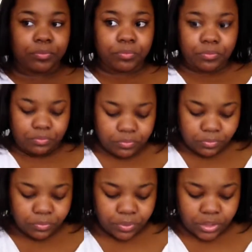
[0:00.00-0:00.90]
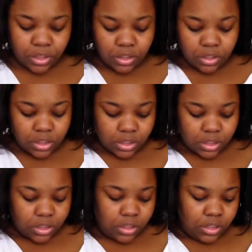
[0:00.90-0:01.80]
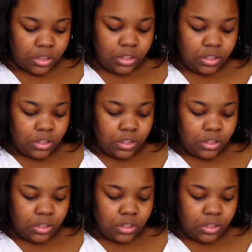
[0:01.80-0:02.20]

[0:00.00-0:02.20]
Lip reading: [no speech]